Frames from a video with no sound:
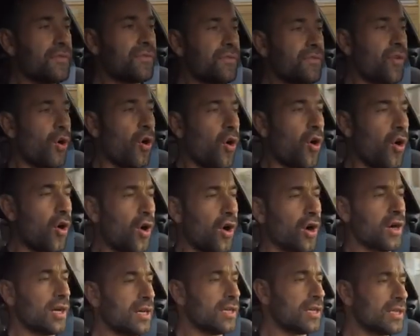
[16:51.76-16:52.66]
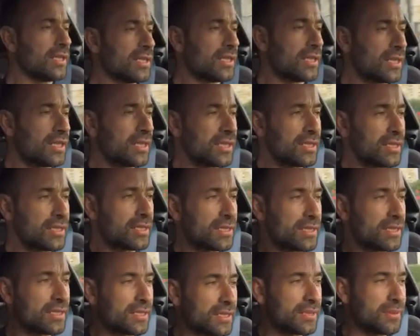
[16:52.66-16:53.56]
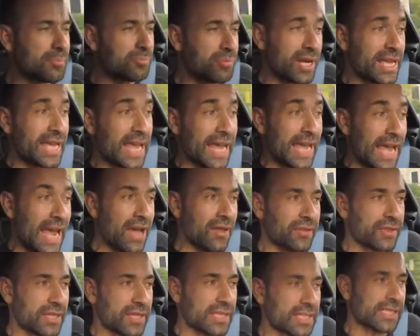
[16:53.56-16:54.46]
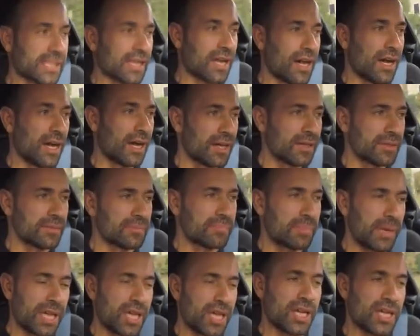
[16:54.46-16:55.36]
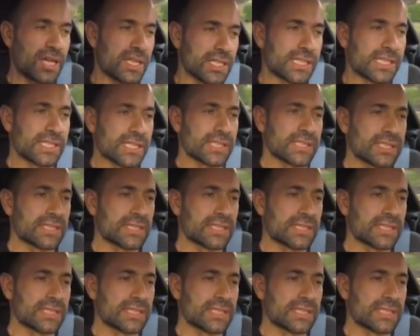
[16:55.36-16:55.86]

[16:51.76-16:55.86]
for bringing out this car, because